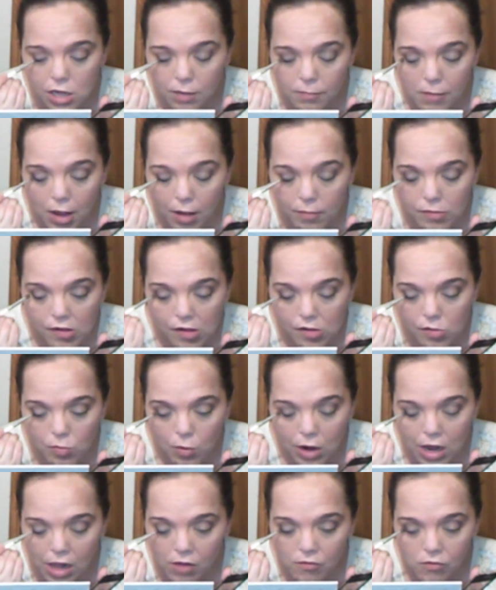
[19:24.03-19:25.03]
sometimes
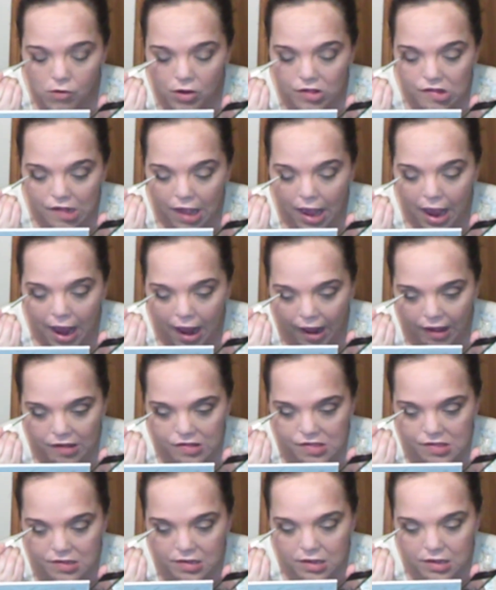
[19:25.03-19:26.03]
He's waiting for us to
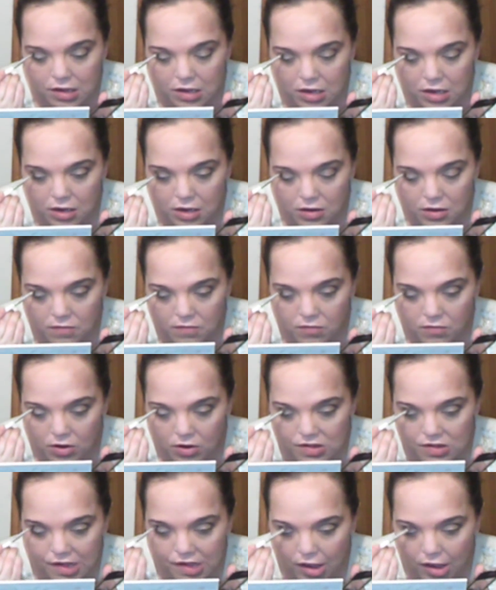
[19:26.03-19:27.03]
ask
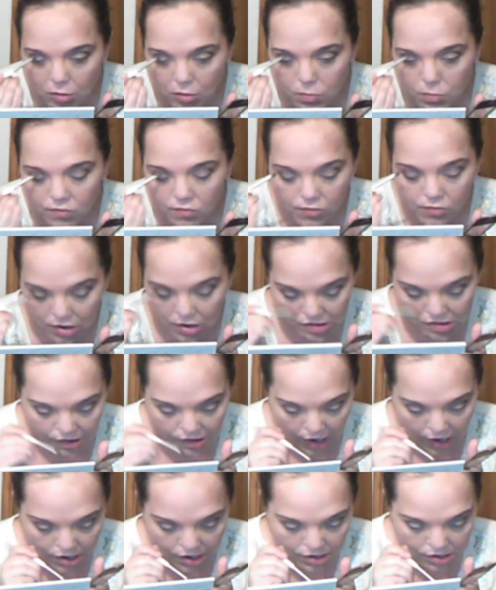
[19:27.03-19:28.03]
for His help, for
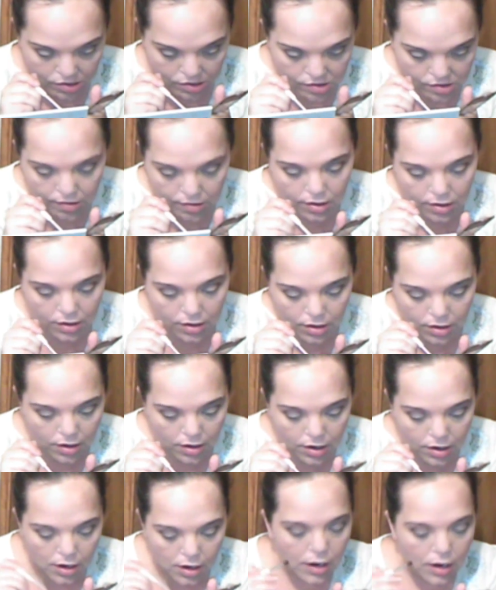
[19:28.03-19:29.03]
His guidance.
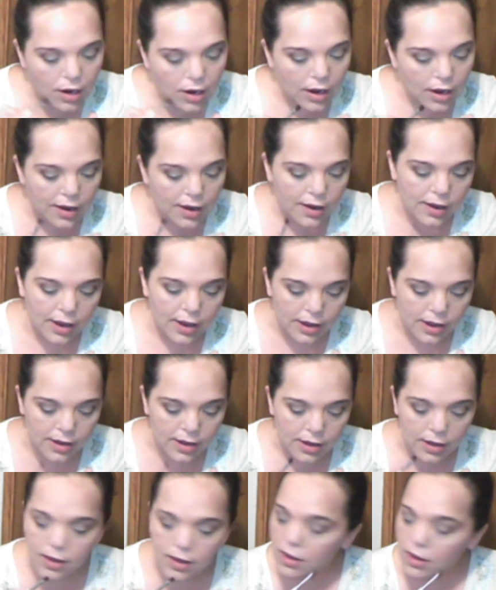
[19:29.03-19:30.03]

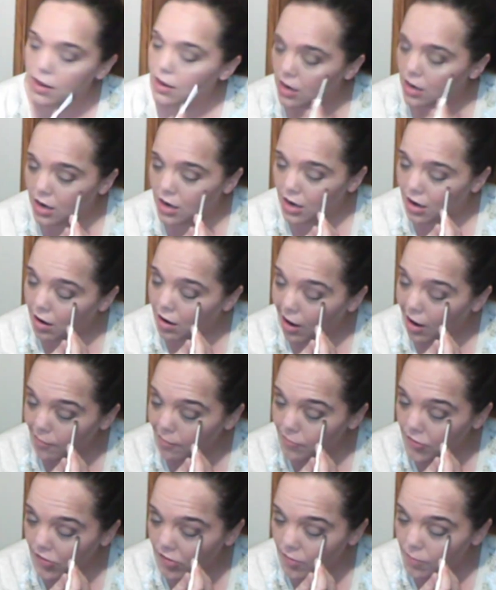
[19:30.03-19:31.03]
And
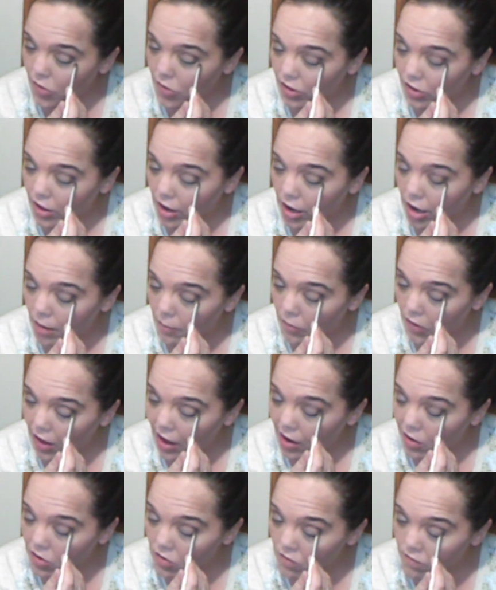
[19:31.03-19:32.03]
I'm just building up
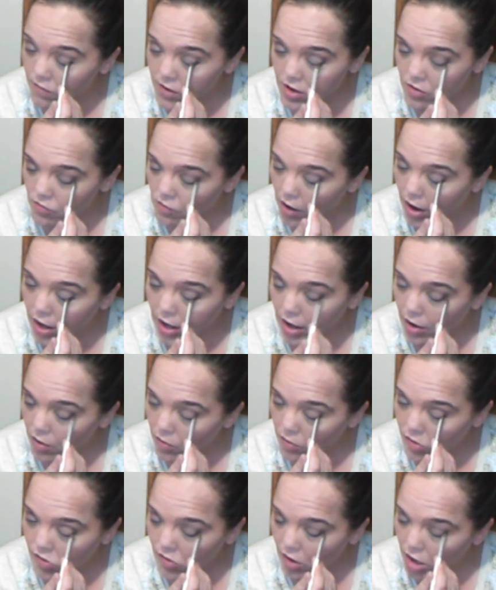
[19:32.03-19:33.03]
the outer V right
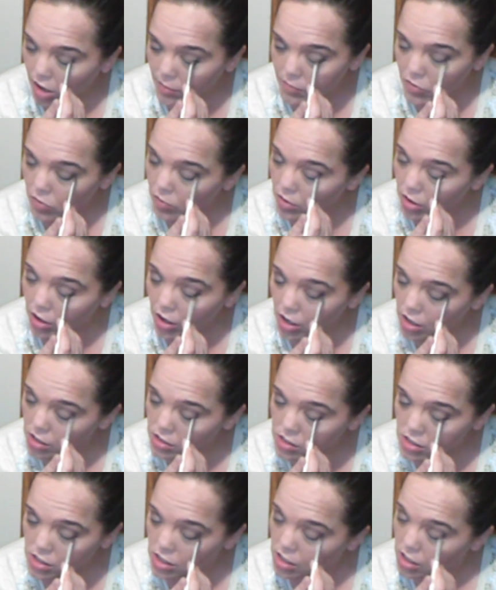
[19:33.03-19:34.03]
now, is all I'm doing,
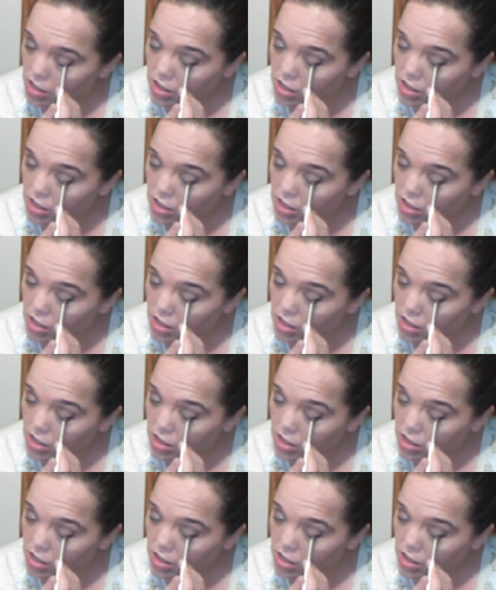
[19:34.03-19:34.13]
y'all.